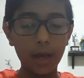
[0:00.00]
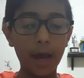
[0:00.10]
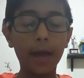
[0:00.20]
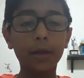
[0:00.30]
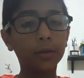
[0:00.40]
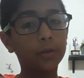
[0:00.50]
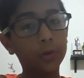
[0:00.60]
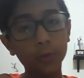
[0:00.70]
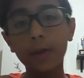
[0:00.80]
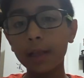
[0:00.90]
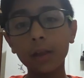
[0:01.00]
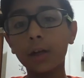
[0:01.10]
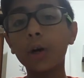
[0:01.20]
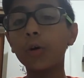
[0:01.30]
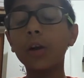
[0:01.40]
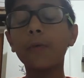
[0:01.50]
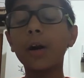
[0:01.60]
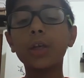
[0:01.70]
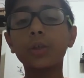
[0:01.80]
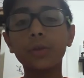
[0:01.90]
And to kill
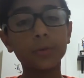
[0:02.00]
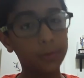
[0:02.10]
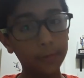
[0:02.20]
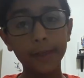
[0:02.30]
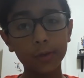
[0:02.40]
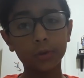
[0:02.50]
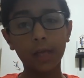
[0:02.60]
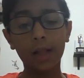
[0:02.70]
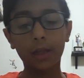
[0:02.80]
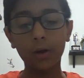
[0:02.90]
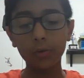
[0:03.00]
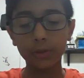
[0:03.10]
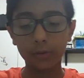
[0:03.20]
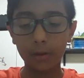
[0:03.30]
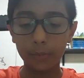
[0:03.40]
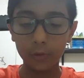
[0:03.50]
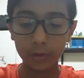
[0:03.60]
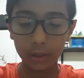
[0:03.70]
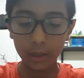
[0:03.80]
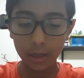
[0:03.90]
coronavirus, we use alcohol, so I'm
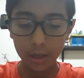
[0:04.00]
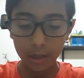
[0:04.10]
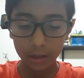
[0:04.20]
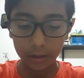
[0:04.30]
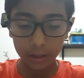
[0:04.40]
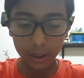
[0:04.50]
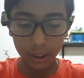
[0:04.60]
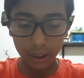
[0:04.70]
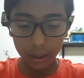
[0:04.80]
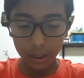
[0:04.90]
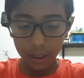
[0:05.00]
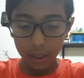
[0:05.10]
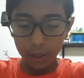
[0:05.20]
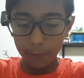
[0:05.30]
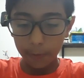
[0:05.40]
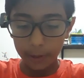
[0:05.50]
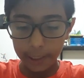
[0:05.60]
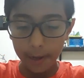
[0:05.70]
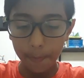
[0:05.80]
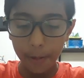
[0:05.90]
using this thing. We
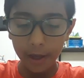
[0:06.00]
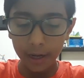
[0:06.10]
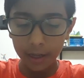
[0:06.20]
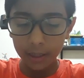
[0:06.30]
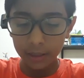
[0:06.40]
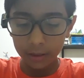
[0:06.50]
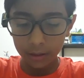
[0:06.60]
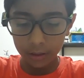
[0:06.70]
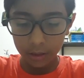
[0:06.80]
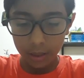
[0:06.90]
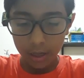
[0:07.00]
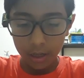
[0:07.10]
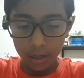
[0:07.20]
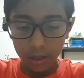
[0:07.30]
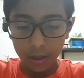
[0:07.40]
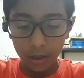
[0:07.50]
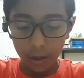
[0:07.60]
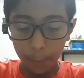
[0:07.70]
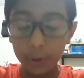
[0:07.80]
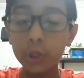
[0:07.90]
dip it in it
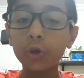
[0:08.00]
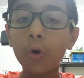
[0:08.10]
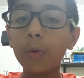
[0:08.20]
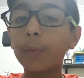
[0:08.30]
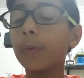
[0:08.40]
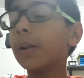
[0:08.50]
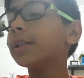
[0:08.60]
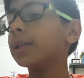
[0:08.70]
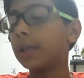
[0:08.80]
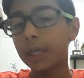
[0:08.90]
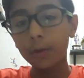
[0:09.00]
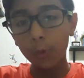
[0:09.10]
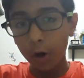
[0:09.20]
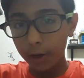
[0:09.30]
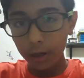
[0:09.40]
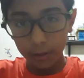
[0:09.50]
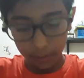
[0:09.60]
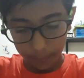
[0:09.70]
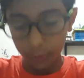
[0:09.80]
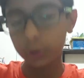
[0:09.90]
with soap. You see, in water,
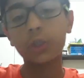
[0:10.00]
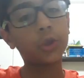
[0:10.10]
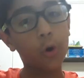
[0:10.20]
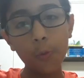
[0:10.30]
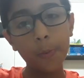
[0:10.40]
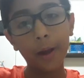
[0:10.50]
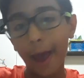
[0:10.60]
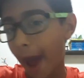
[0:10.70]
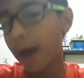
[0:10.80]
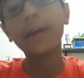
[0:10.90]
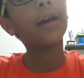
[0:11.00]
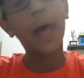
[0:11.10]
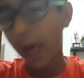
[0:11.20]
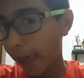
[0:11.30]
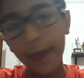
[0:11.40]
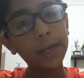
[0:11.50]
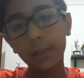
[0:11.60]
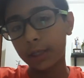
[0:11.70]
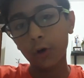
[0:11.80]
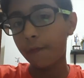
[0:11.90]
put soap and
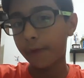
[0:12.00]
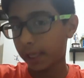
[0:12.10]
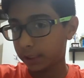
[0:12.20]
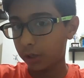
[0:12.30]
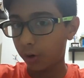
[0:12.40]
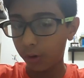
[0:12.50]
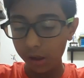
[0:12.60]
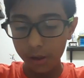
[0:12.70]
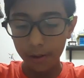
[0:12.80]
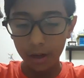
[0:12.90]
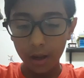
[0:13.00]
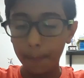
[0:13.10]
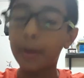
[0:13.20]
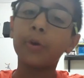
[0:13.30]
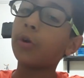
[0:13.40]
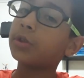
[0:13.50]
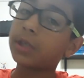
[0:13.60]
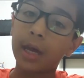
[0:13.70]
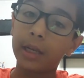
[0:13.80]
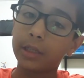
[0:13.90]
anything of alcohol, but not
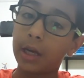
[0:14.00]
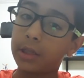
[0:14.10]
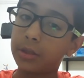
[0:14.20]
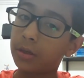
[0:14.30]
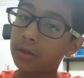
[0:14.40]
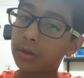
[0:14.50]
sanitizer.